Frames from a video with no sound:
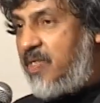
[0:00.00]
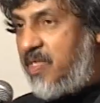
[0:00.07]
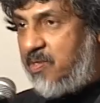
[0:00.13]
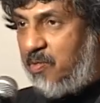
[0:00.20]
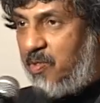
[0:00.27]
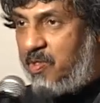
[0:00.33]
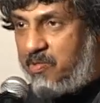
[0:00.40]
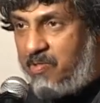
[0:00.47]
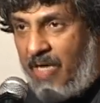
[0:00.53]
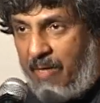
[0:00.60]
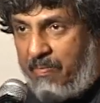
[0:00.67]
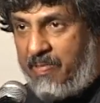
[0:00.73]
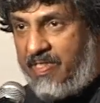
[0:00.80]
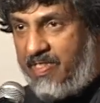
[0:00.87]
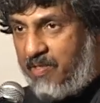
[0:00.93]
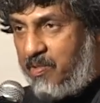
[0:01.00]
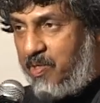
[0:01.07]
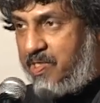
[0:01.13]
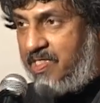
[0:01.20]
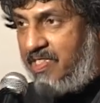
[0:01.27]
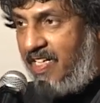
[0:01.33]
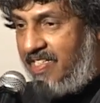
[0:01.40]
is going to happen in the
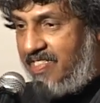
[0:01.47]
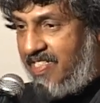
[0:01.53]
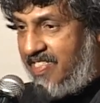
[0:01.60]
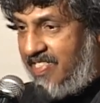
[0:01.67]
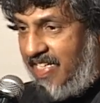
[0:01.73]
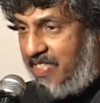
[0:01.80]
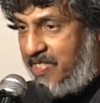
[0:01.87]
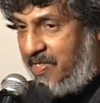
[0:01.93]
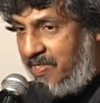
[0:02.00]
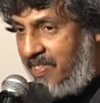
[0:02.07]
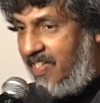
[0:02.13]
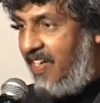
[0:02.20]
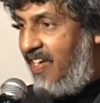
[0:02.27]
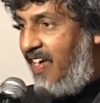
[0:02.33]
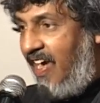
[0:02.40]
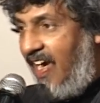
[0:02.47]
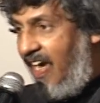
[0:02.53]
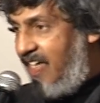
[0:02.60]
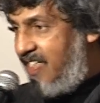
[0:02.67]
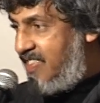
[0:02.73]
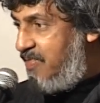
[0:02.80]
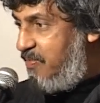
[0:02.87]
question answer session,
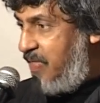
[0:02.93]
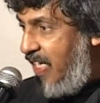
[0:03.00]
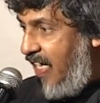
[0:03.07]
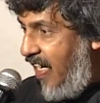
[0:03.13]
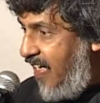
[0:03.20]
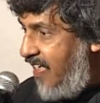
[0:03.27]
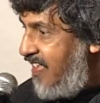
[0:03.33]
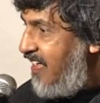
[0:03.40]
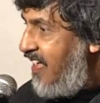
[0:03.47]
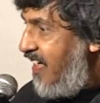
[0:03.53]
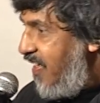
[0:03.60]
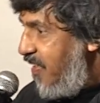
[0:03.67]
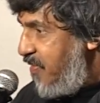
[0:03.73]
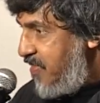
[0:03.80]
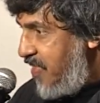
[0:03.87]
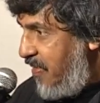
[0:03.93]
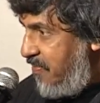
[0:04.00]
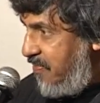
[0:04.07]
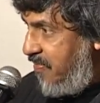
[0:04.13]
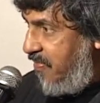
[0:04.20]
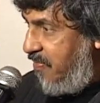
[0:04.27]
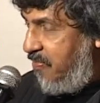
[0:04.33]
as we had
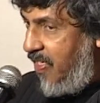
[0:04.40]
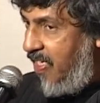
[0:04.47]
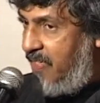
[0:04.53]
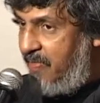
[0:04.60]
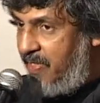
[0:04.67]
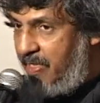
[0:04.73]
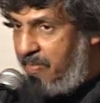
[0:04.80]
some very, very